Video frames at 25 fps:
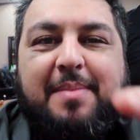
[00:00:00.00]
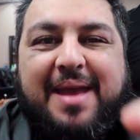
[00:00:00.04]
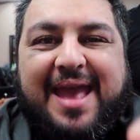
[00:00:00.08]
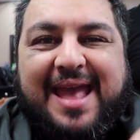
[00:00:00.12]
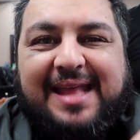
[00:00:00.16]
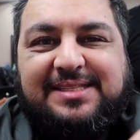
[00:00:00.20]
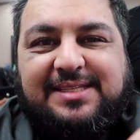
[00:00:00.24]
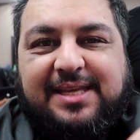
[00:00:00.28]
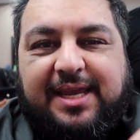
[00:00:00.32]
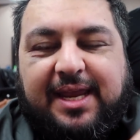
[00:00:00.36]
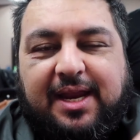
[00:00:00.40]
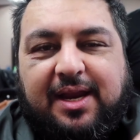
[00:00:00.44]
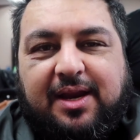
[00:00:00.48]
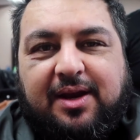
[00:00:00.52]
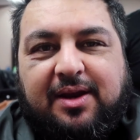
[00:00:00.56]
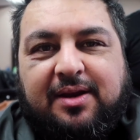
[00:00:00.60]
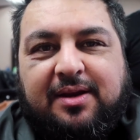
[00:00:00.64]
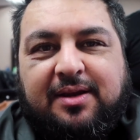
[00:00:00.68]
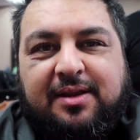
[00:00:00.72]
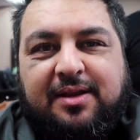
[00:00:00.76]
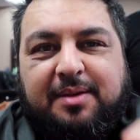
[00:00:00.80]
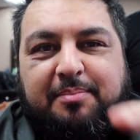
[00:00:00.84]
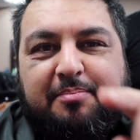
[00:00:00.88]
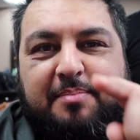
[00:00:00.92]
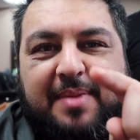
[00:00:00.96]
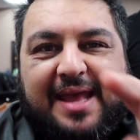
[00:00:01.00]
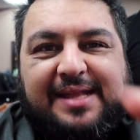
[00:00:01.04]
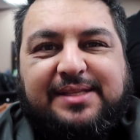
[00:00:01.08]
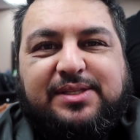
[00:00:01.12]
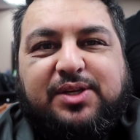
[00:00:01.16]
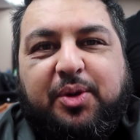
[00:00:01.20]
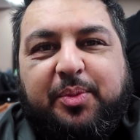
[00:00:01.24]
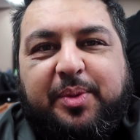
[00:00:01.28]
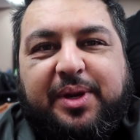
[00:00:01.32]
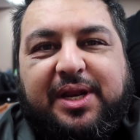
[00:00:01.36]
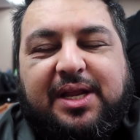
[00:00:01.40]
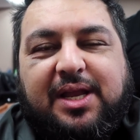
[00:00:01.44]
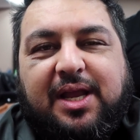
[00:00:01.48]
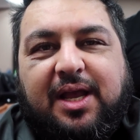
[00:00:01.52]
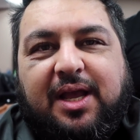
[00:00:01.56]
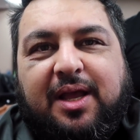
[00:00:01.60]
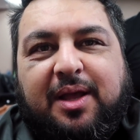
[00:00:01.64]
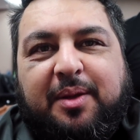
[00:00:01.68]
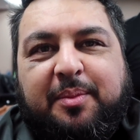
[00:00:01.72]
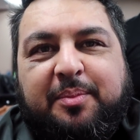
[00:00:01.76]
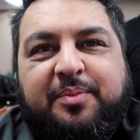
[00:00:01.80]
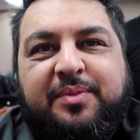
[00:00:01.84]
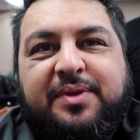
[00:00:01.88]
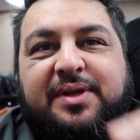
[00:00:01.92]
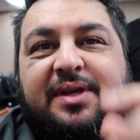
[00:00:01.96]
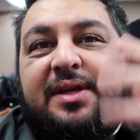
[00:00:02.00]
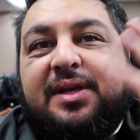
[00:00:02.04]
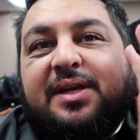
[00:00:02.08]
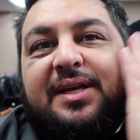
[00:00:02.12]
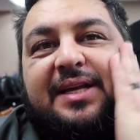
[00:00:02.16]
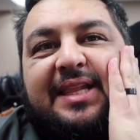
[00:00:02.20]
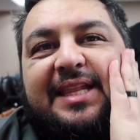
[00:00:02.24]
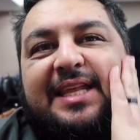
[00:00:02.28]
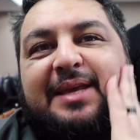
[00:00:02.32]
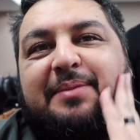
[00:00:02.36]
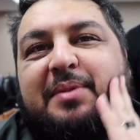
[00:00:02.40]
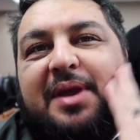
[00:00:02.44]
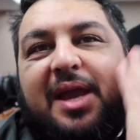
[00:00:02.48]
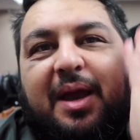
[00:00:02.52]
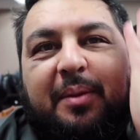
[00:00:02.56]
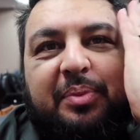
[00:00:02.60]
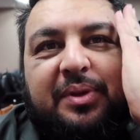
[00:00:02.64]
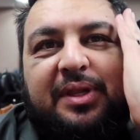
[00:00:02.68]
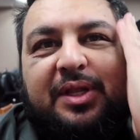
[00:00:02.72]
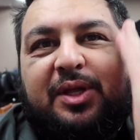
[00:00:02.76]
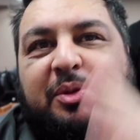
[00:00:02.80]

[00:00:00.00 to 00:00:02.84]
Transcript: Matt's hair. Matt told me to come clean me up a